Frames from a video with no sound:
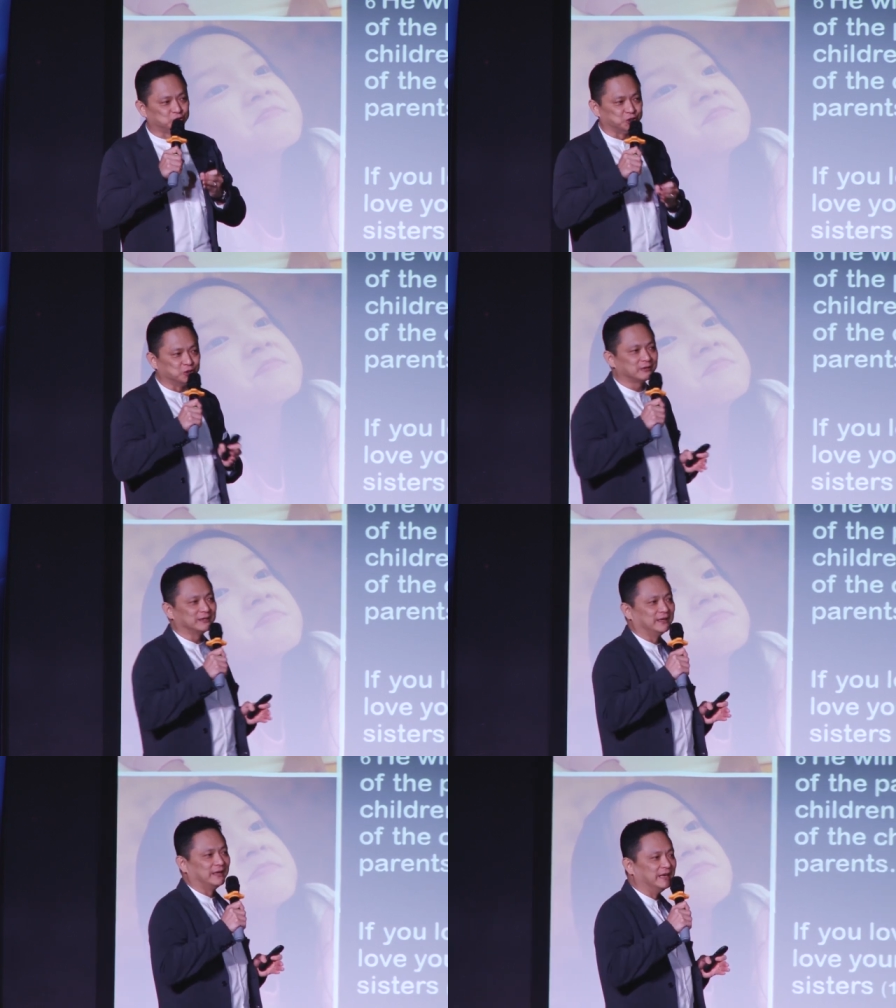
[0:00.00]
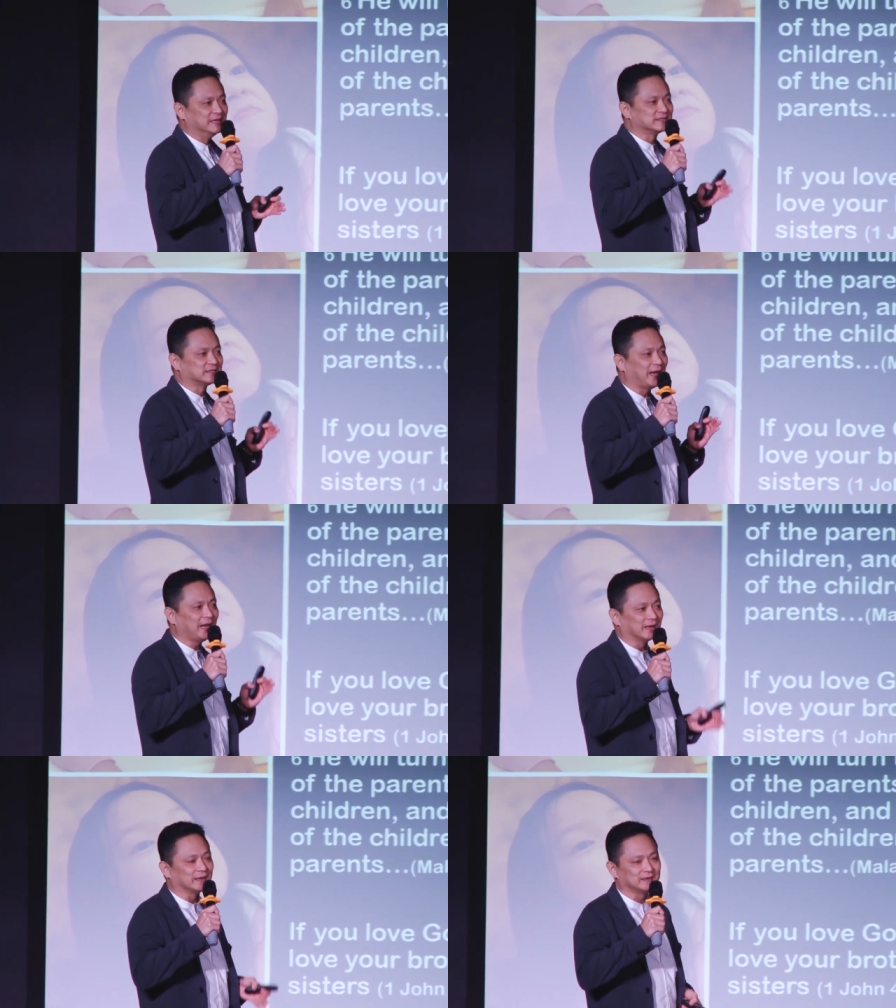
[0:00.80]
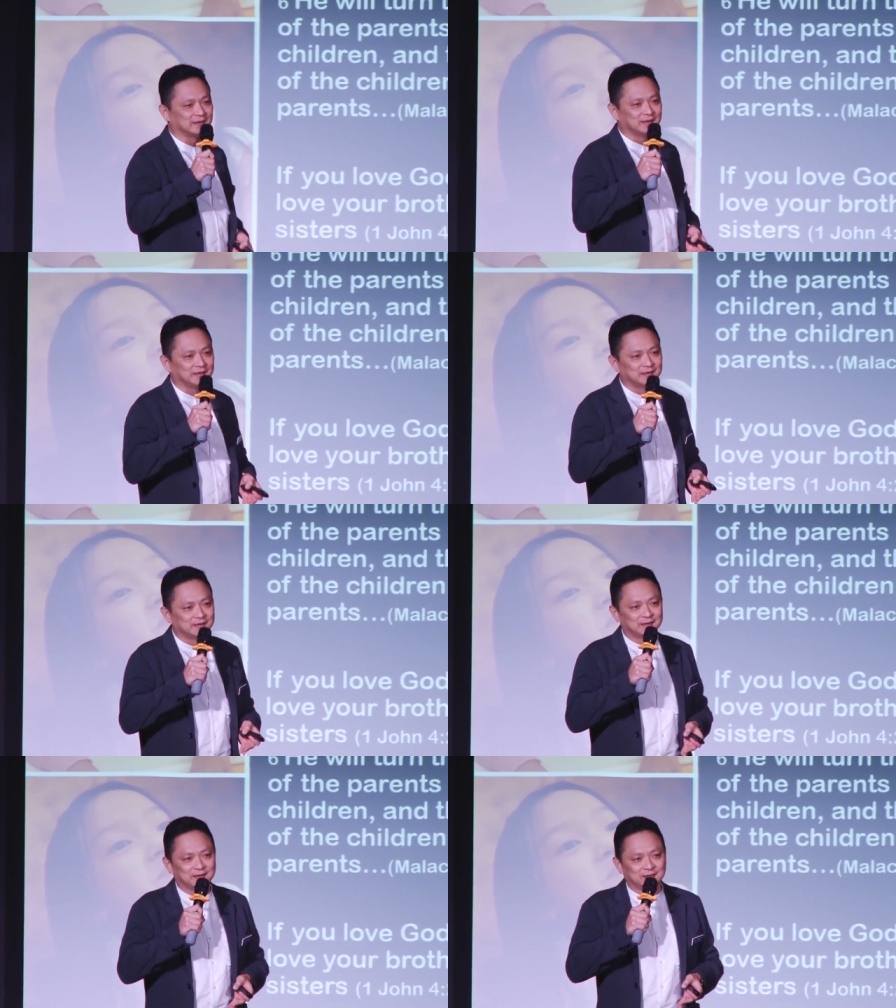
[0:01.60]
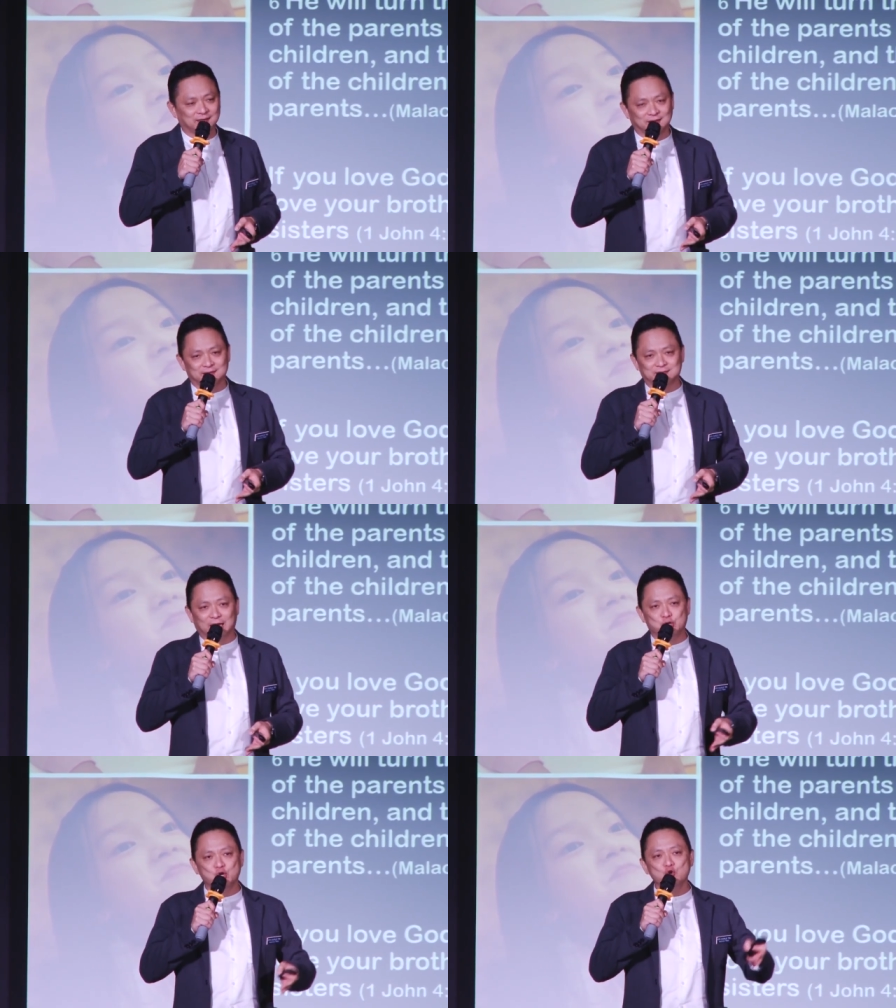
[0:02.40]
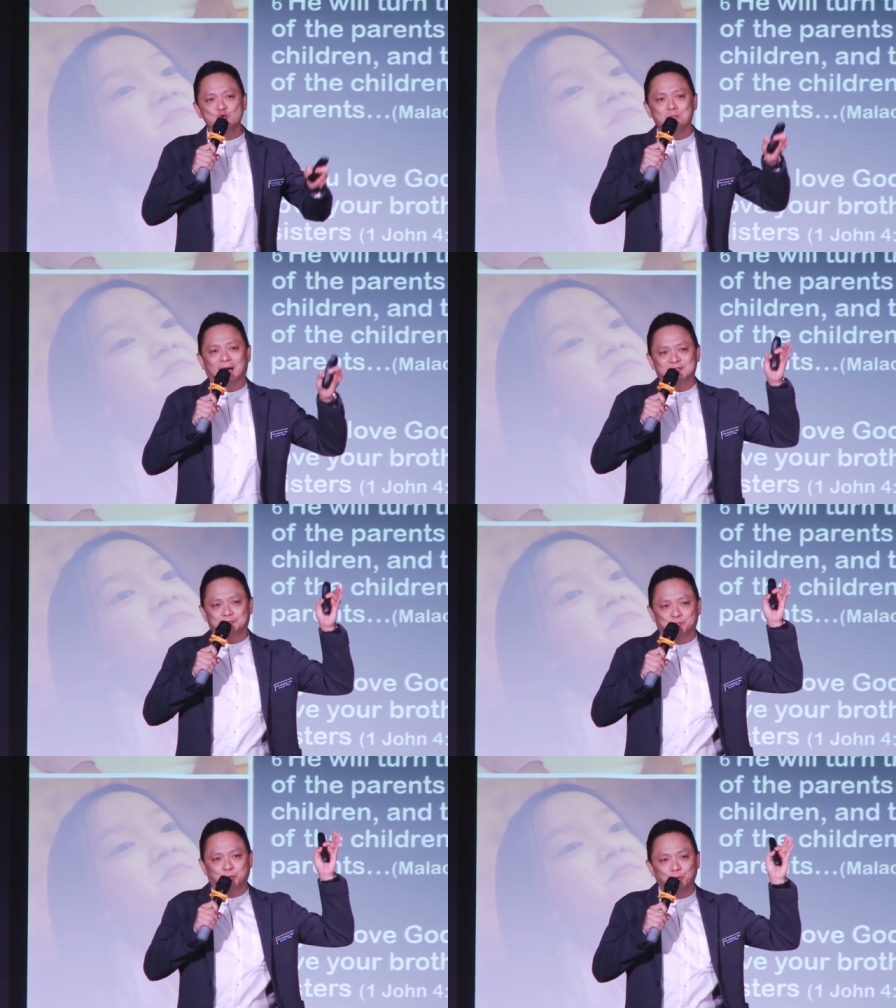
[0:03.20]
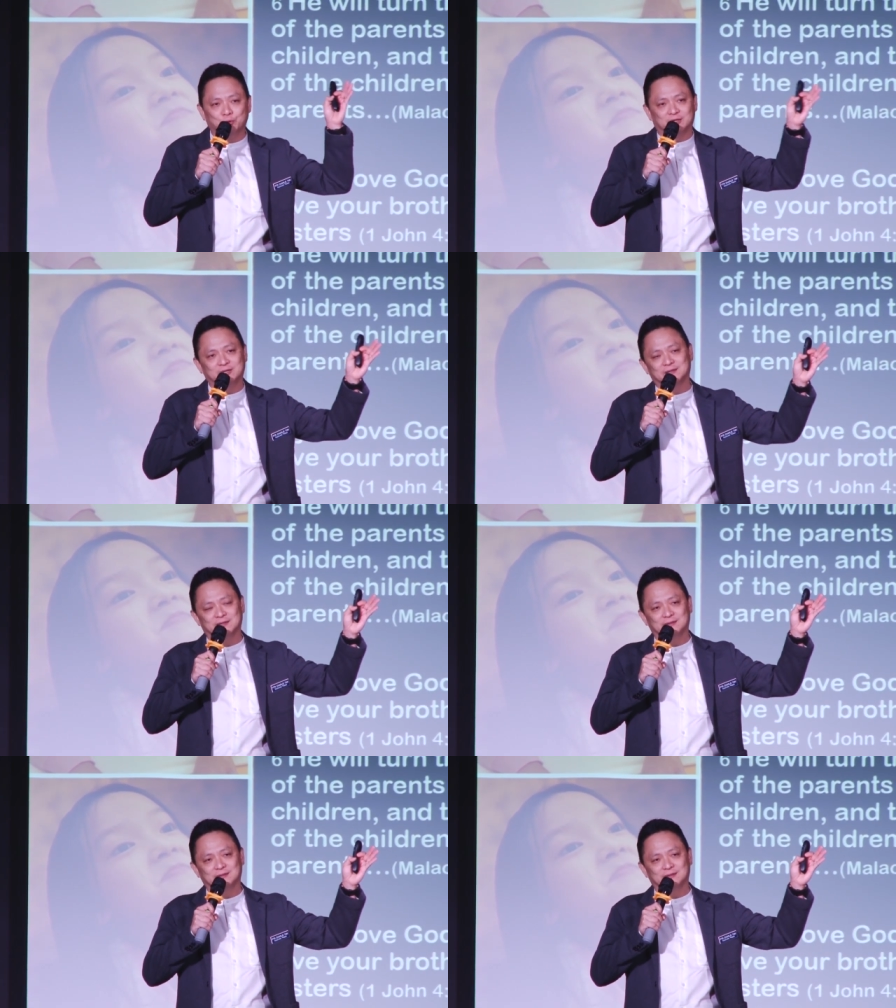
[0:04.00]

and children. He is saying that you must put